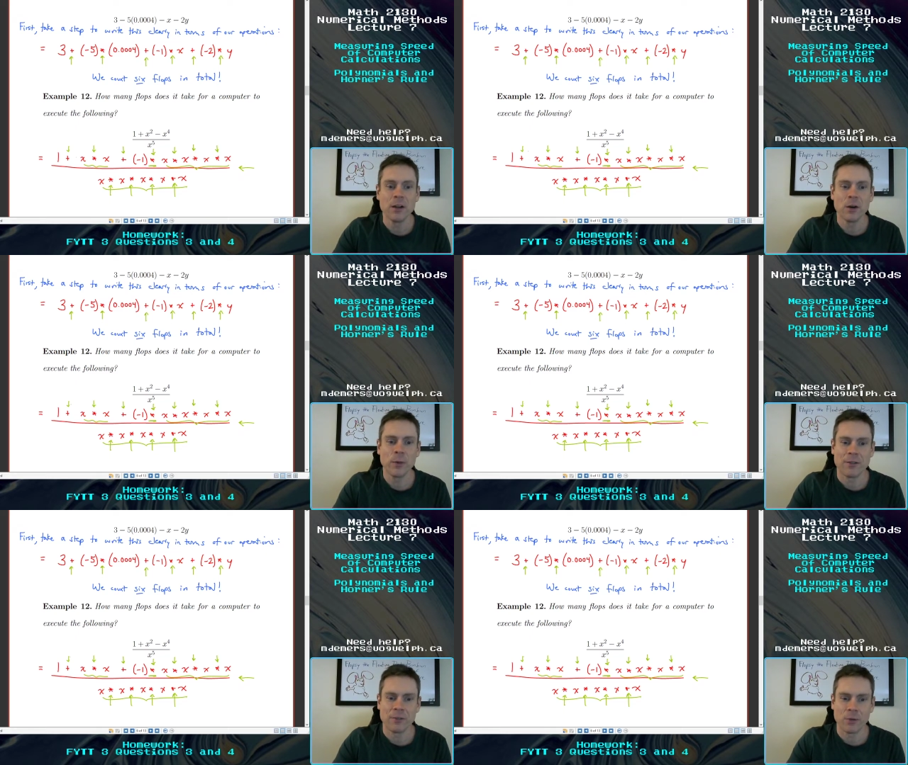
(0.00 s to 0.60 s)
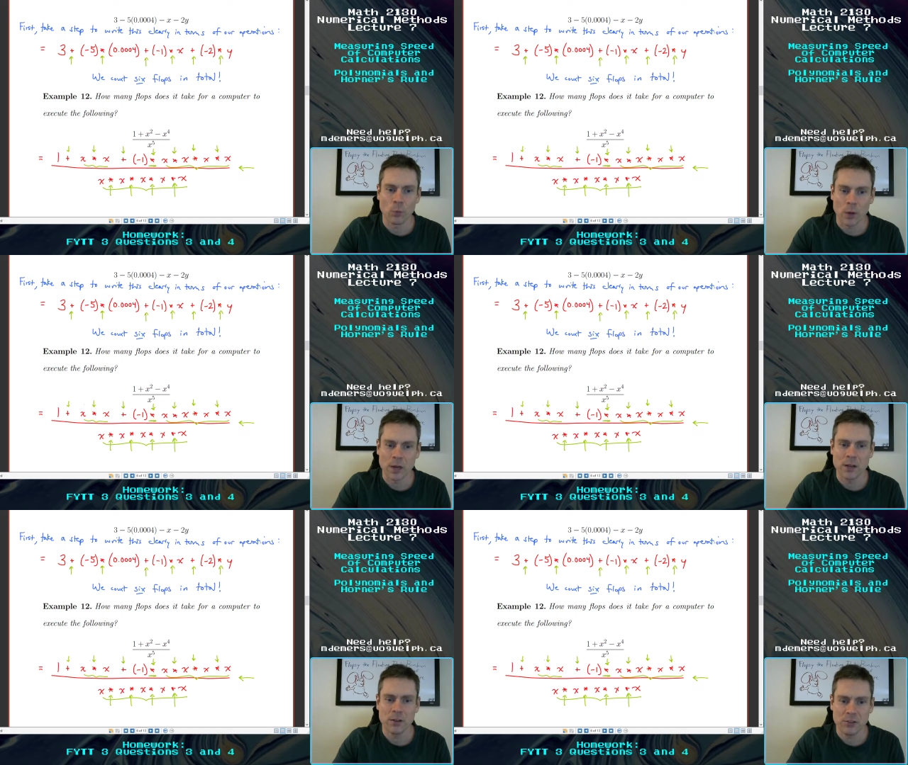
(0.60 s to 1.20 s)
We have
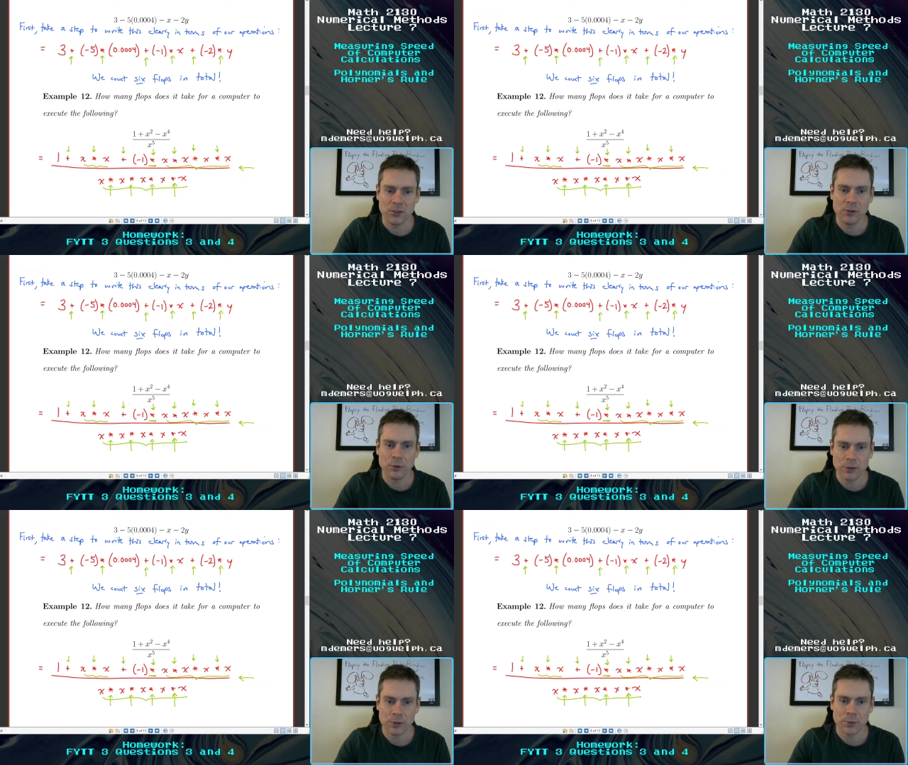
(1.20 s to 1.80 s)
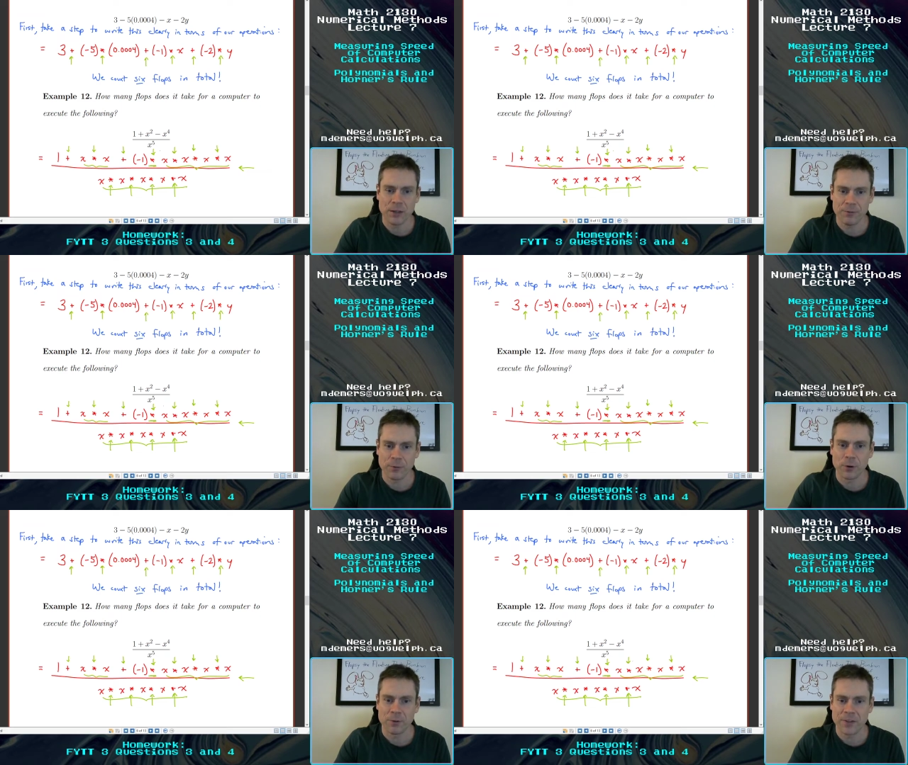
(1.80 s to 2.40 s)
1, 2, 3,
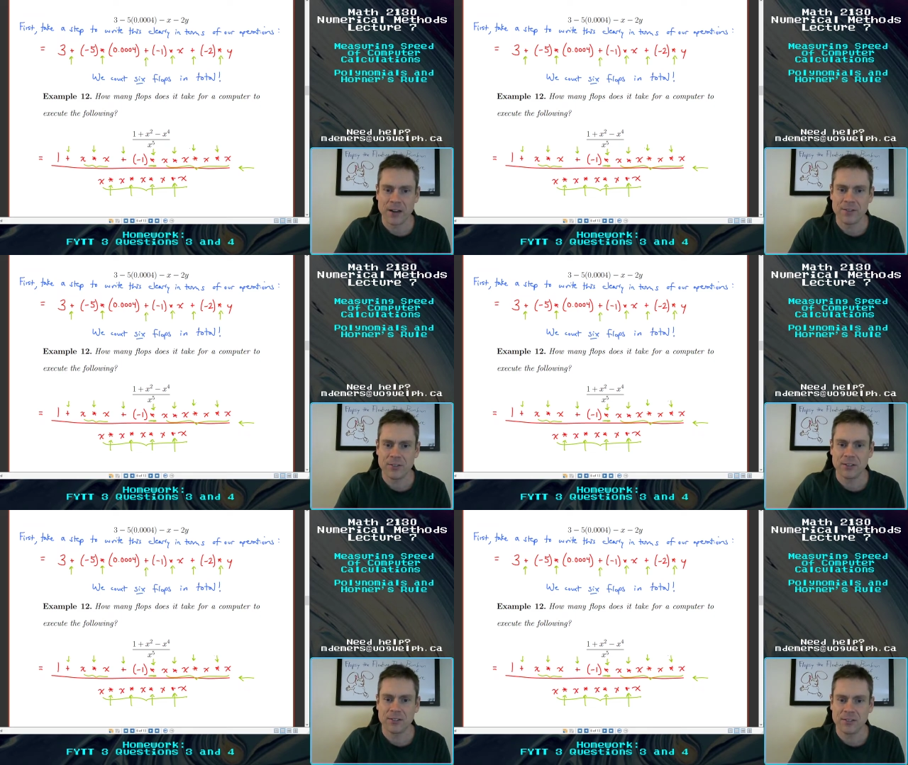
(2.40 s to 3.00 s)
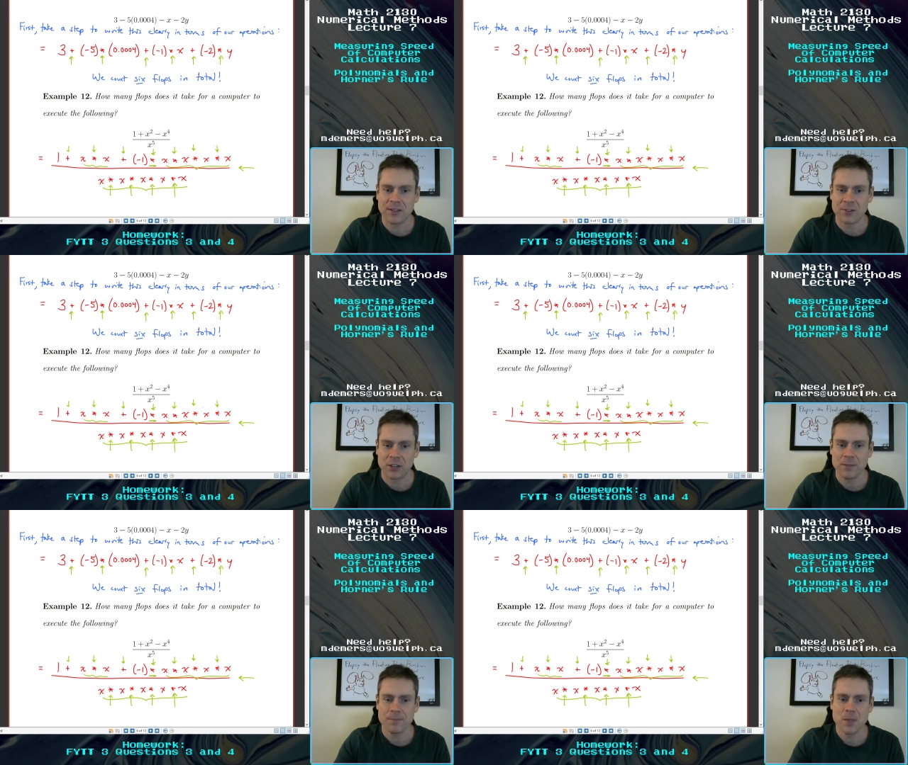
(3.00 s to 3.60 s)
4, 5, 6,
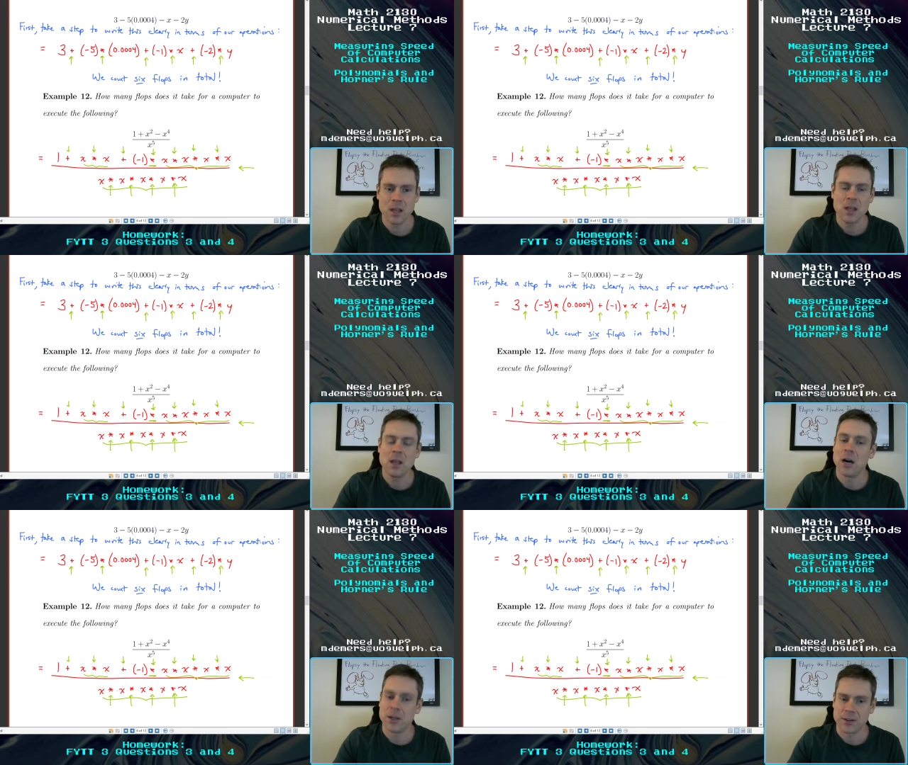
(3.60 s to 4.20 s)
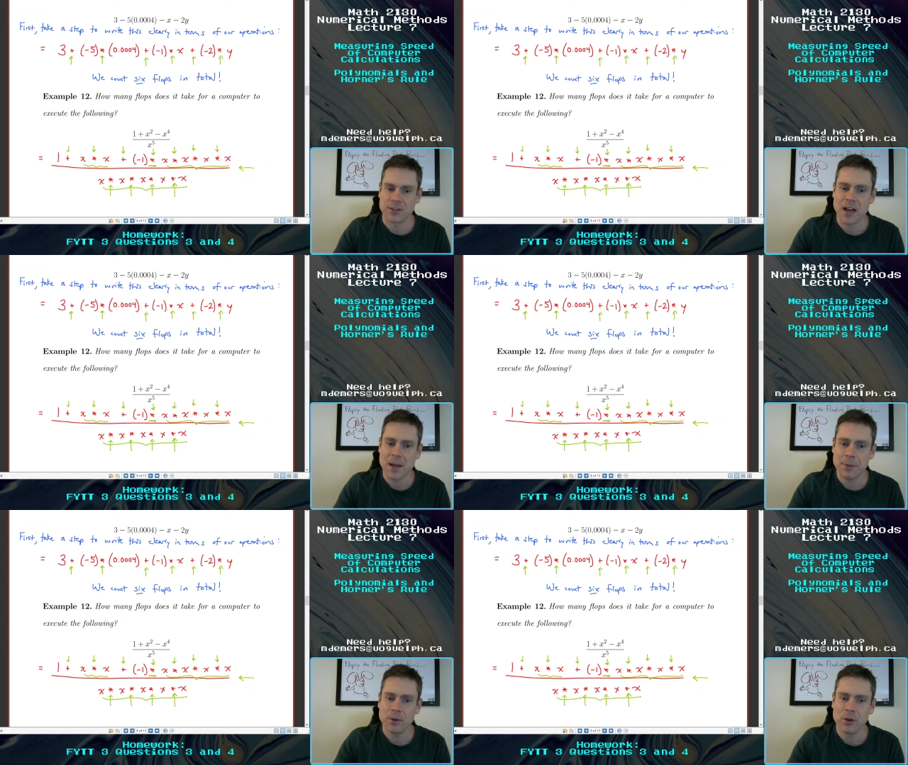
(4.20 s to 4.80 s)
7 on the
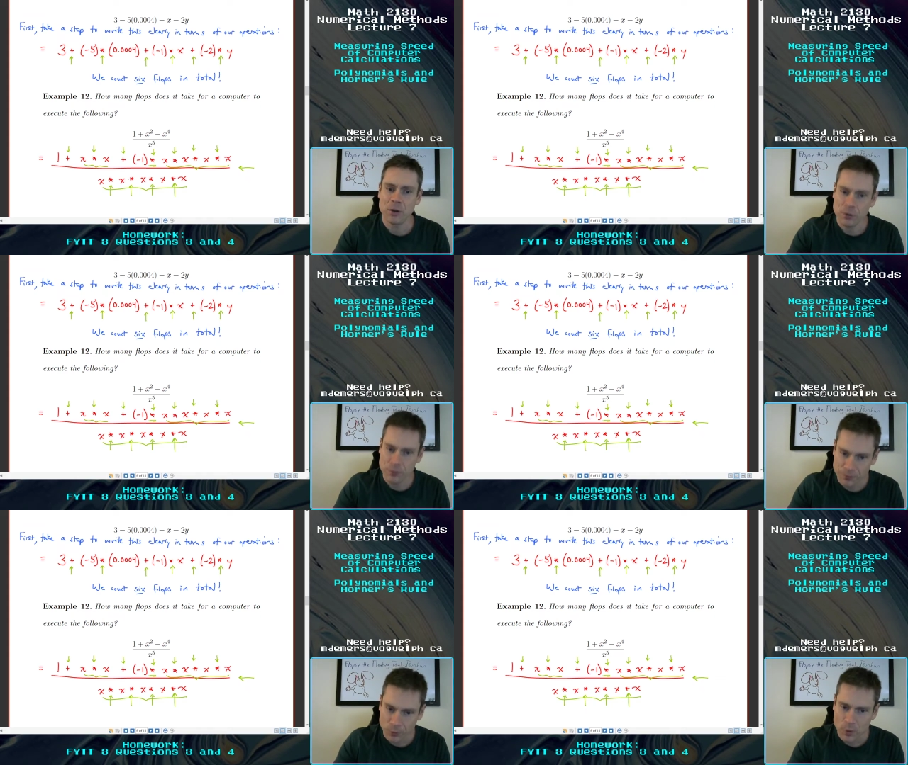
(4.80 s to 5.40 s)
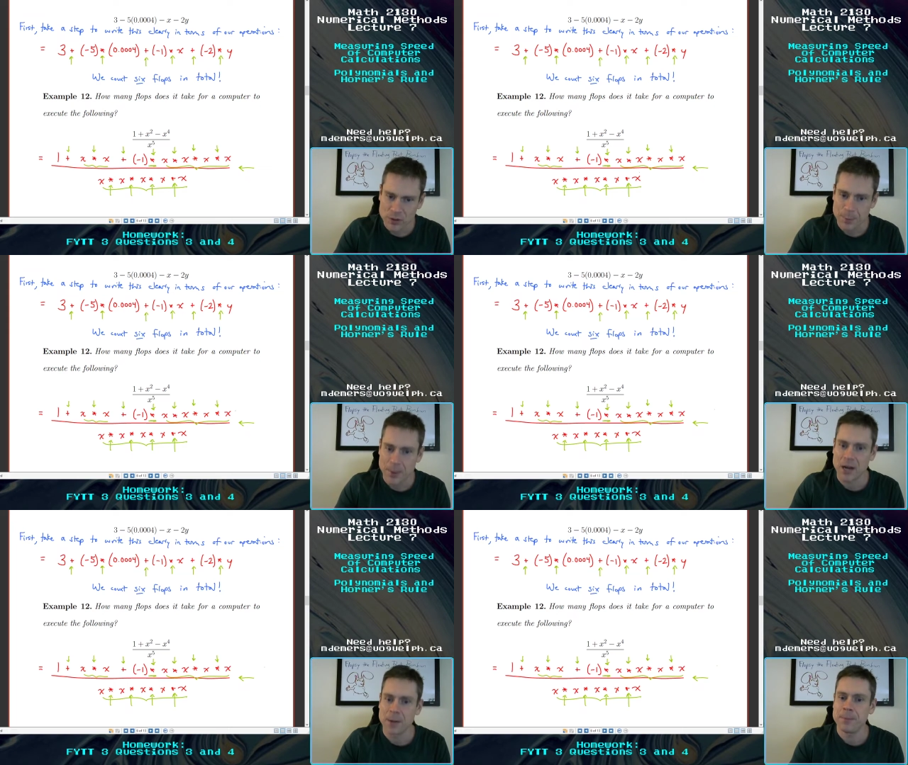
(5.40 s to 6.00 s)
top, 4 on the
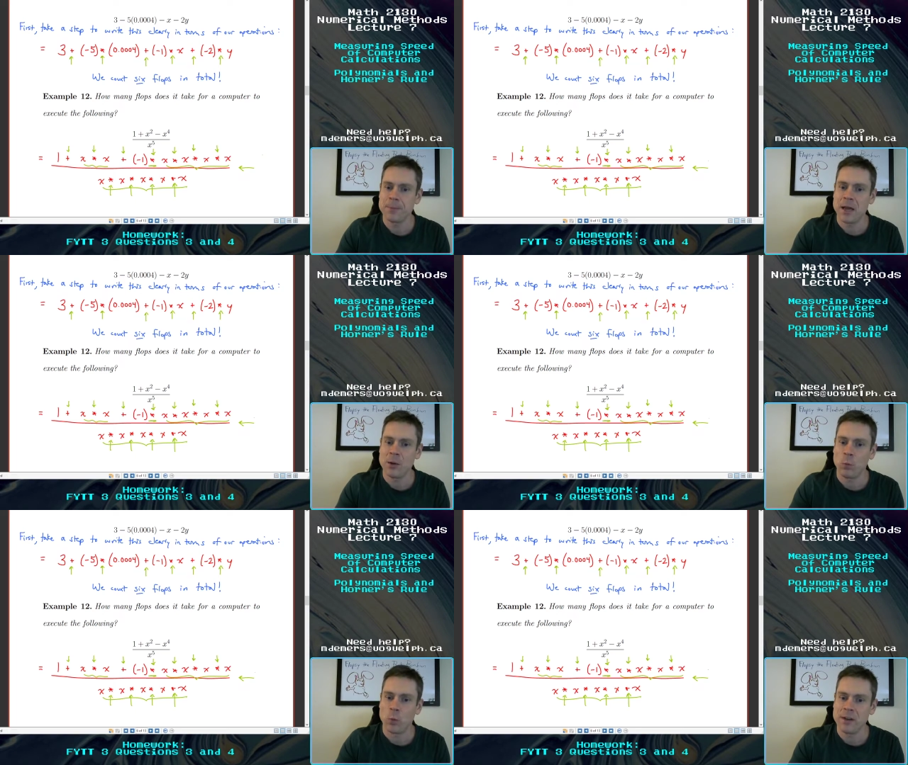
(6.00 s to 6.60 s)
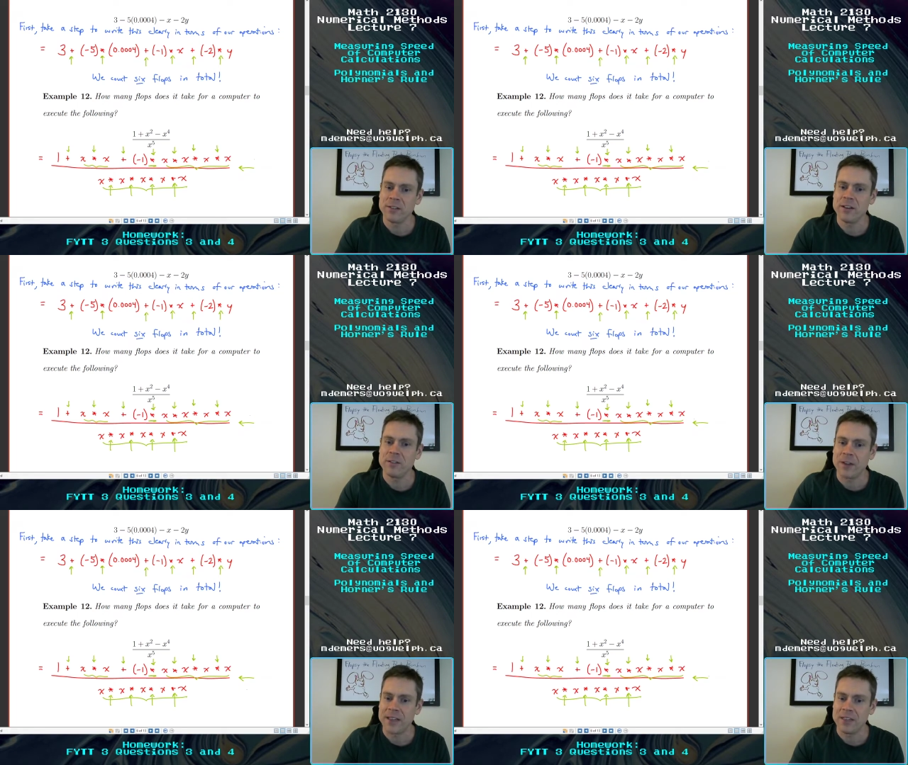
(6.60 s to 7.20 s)
bottom, and 1 to
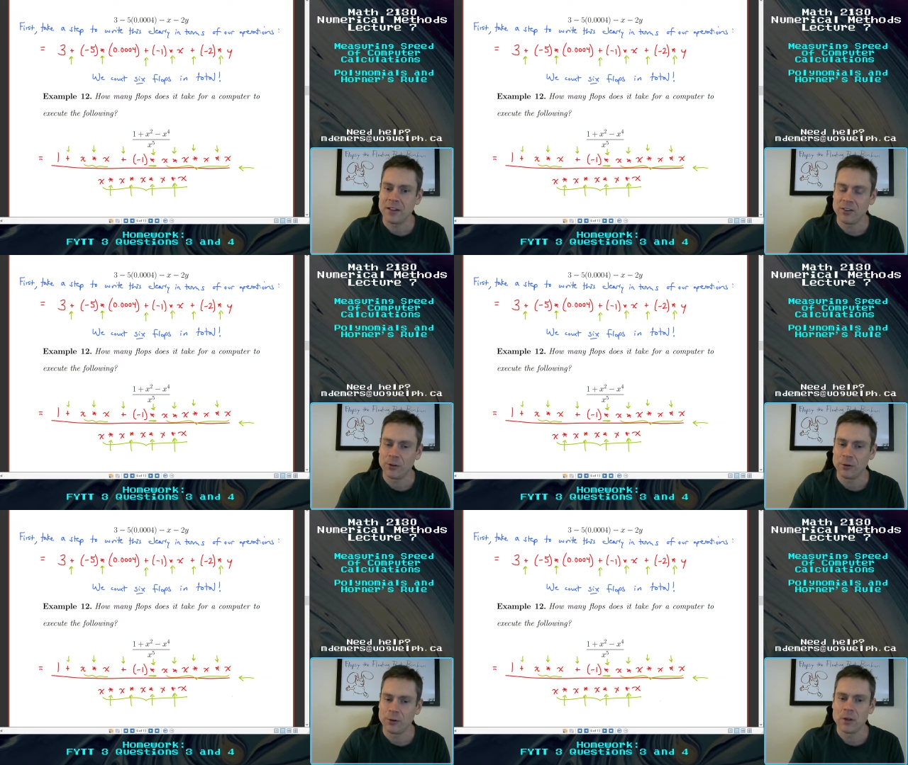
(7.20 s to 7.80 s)
divide the 2.